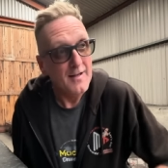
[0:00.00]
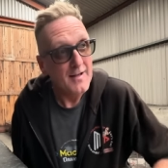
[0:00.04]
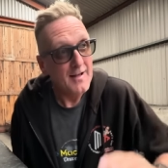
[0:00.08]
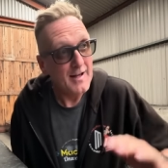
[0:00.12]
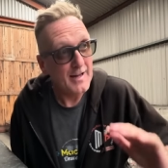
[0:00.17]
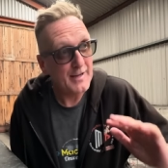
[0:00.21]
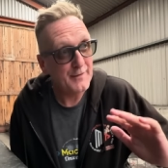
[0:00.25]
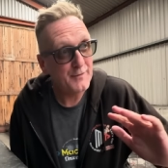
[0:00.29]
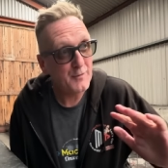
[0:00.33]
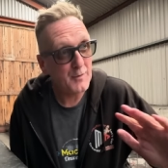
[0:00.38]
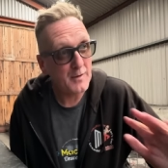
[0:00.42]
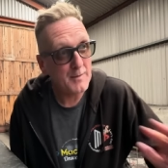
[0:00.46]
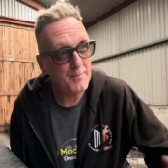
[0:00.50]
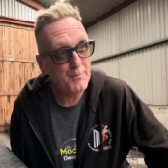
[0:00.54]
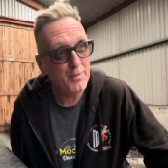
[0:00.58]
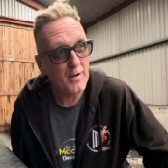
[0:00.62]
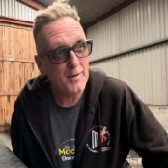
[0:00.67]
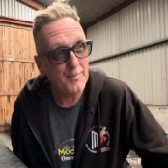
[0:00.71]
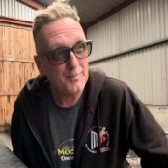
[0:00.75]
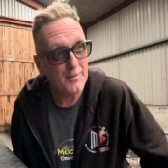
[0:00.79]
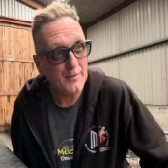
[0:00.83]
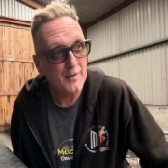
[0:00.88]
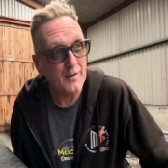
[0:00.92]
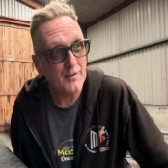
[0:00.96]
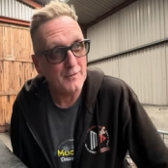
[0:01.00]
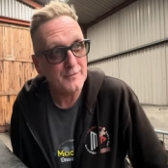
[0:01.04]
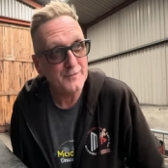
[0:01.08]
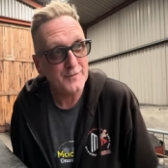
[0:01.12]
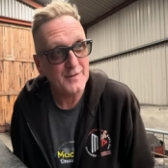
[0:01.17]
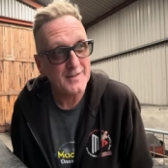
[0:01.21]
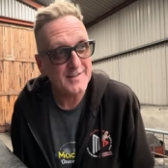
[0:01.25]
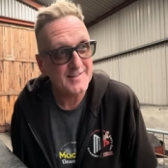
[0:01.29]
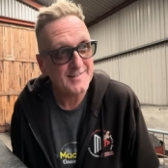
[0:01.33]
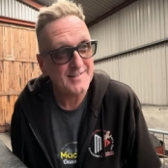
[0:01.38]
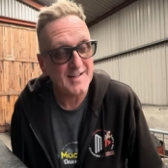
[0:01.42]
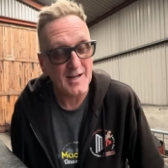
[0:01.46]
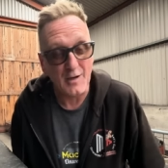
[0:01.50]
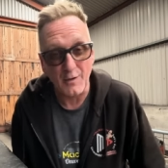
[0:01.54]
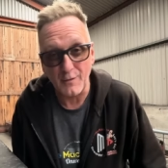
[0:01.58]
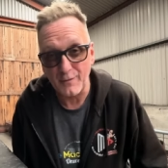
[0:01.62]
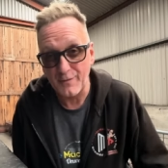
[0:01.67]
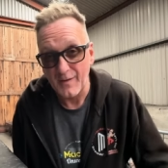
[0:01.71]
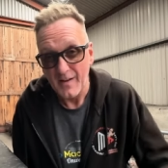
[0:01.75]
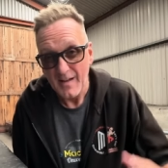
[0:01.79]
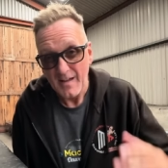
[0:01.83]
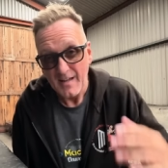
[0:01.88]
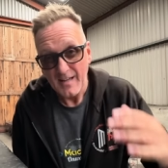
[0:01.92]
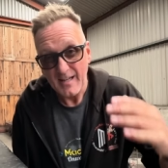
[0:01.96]
And if you want to pop along for
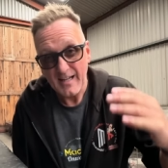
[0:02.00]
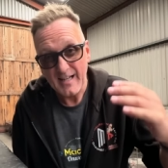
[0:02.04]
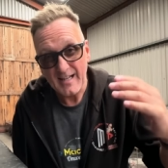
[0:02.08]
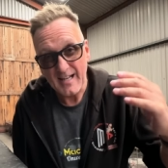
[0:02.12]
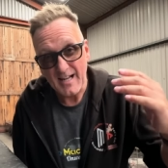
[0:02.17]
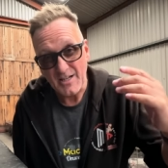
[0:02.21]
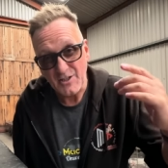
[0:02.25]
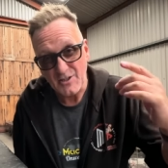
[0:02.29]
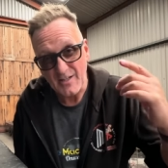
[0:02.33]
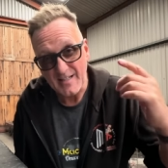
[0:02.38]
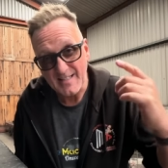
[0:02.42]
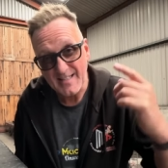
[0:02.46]
yourself, you can actually